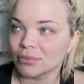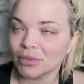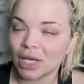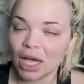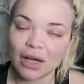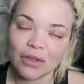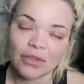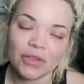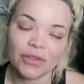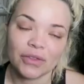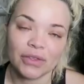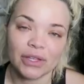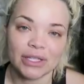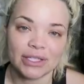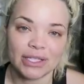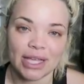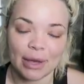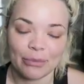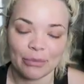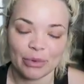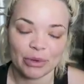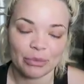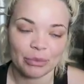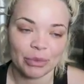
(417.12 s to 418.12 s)
other things
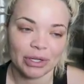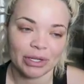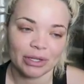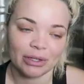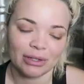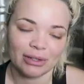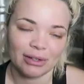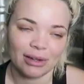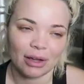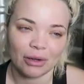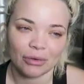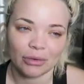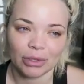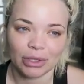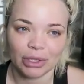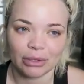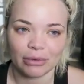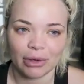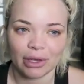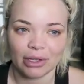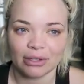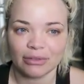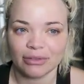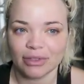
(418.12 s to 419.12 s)
happened, but not really
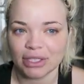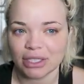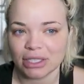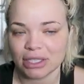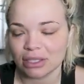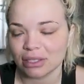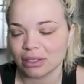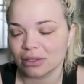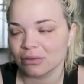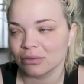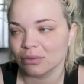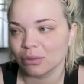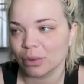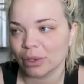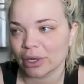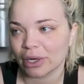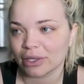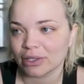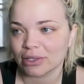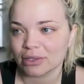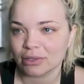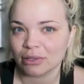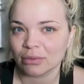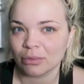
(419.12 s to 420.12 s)
relevant to what
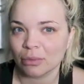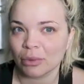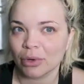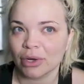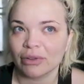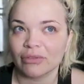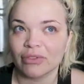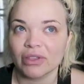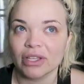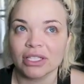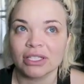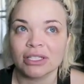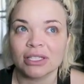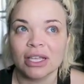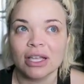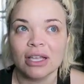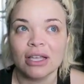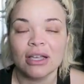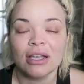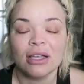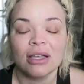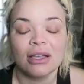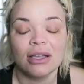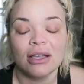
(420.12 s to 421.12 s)
was the point of this.
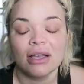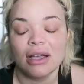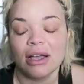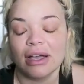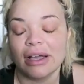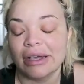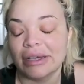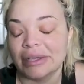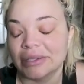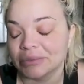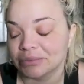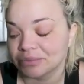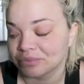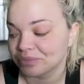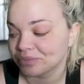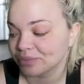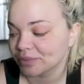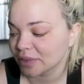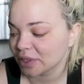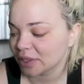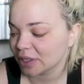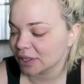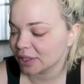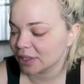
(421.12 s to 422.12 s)
And
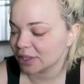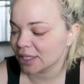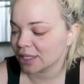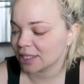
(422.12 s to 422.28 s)
then the